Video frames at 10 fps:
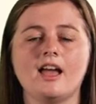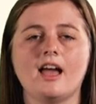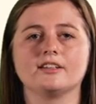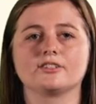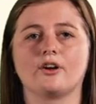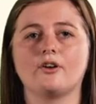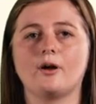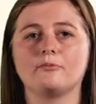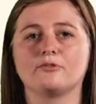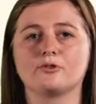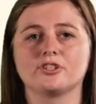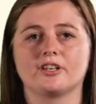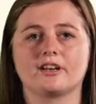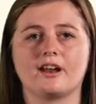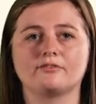And so I'm
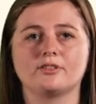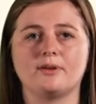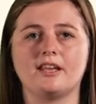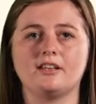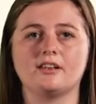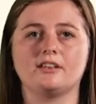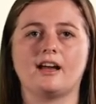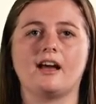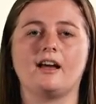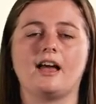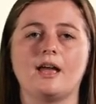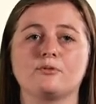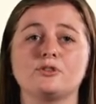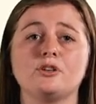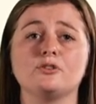fortunate enough to be uh,
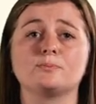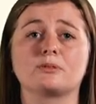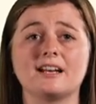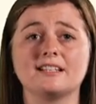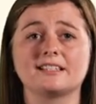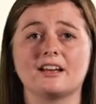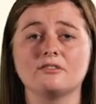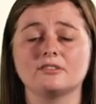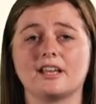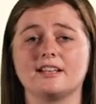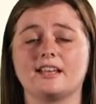able to use brain cells as